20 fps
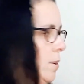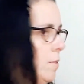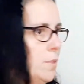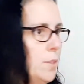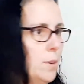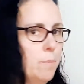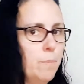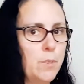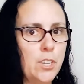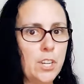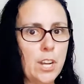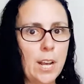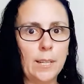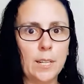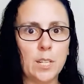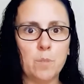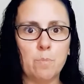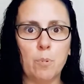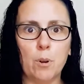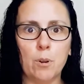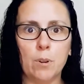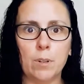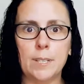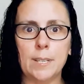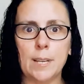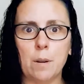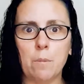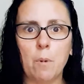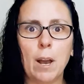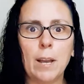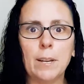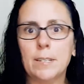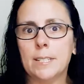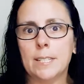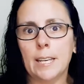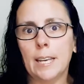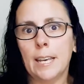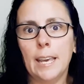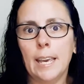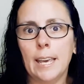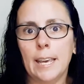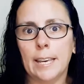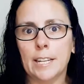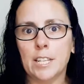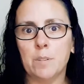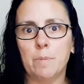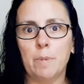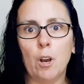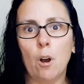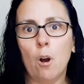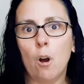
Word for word: of the jealous birds said, why does he get to be